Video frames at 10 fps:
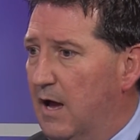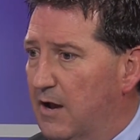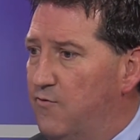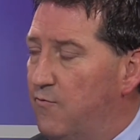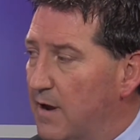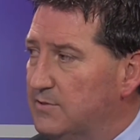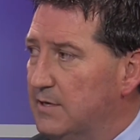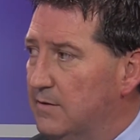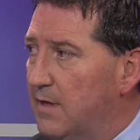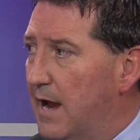
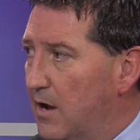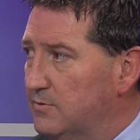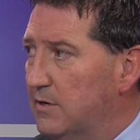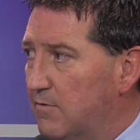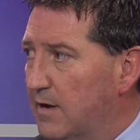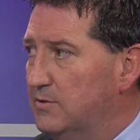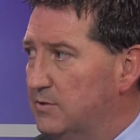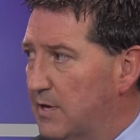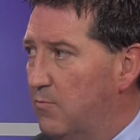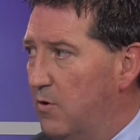addressing the housing crisis
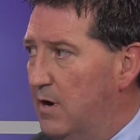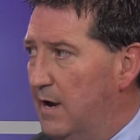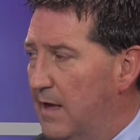that we're in